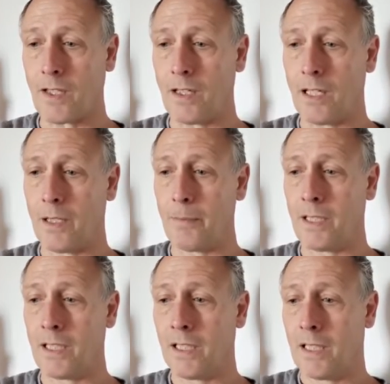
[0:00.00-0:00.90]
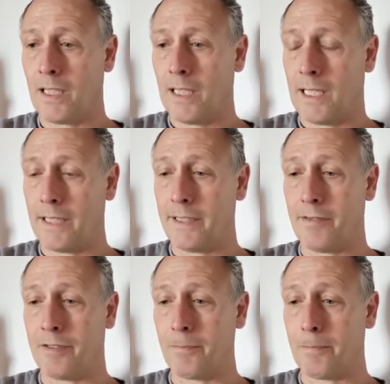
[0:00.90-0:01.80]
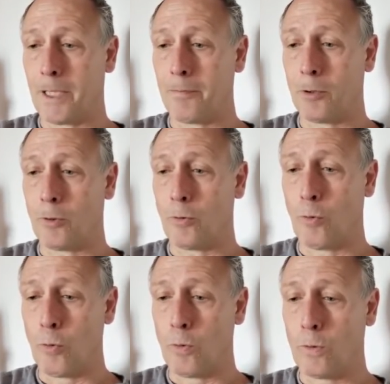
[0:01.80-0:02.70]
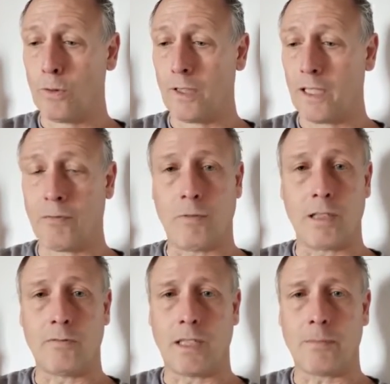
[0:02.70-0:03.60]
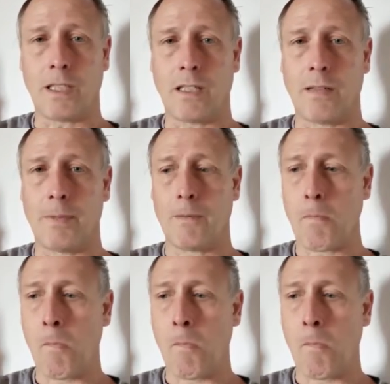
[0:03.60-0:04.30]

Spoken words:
and different people all in one rugby club.